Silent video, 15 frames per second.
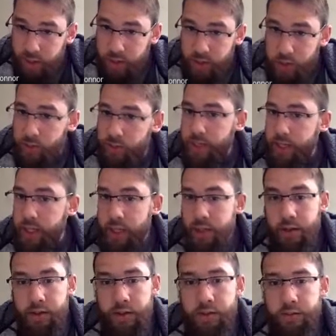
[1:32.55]
and over
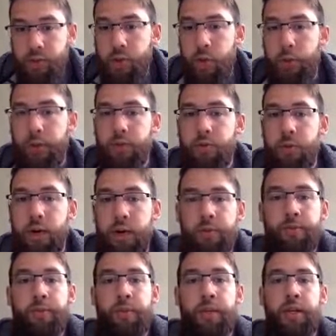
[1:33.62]
here, this short one as well,
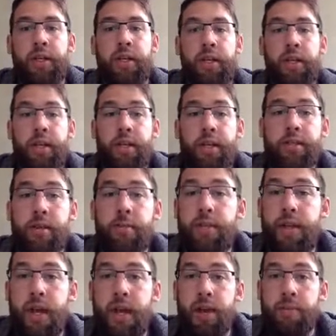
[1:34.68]
right?
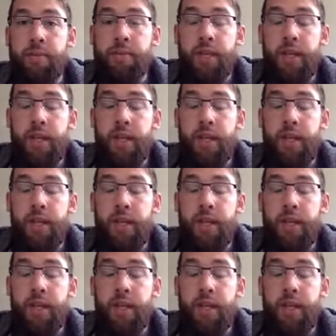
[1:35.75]
Sometimes,